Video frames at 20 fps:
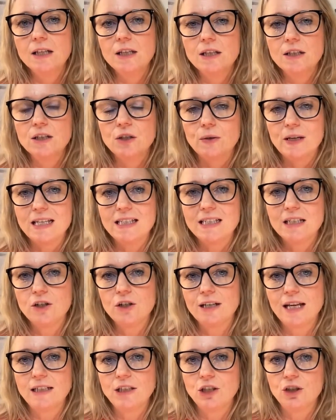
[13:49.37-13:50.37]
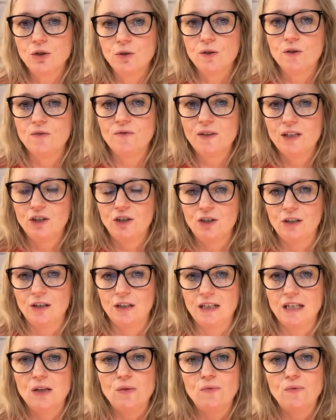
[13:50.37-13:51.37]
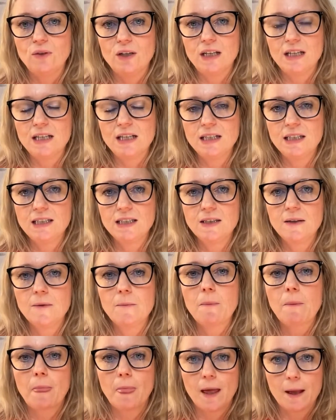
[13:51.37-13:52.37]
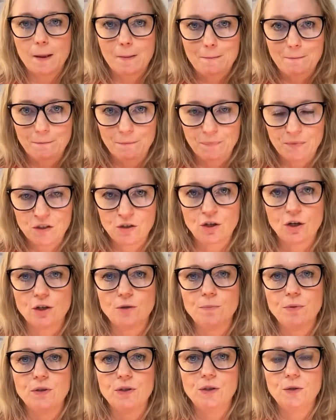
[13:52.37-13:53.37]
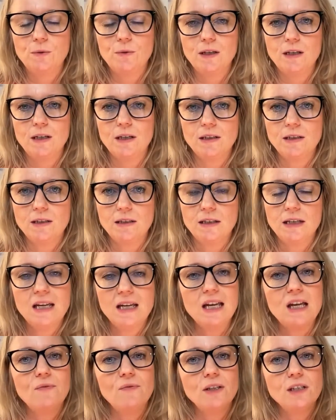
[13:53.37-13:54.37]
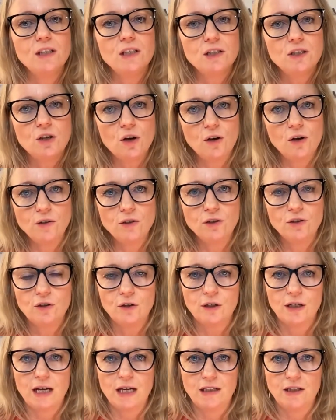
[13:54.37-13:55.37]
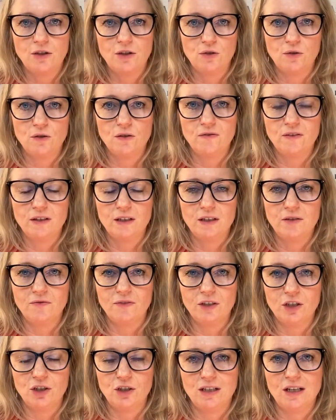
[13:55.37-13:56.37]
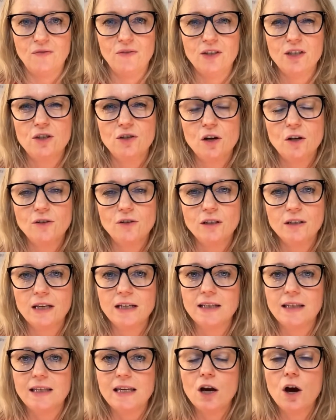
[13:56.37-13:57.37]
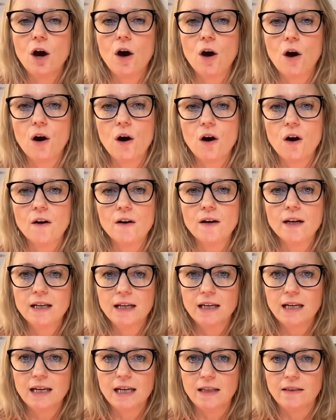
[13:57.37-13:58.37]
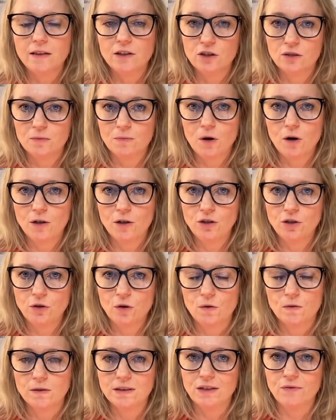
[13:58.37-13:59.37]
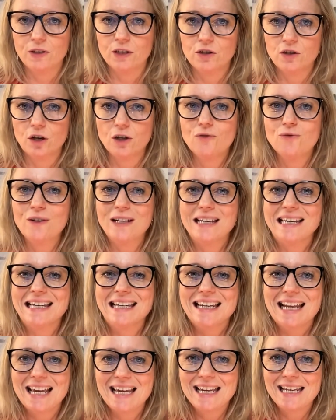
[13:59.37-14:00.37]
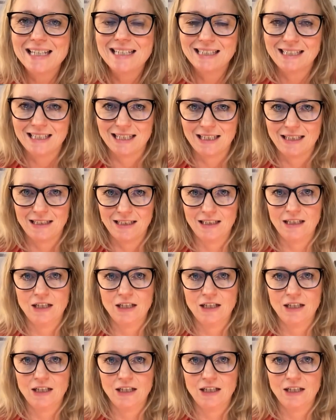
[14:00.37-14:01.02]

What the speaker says: So is it connected to your vision? If it is, start pursuing it. If it's not connected to your vision, if it's not the R in the SMART goals, if it's not related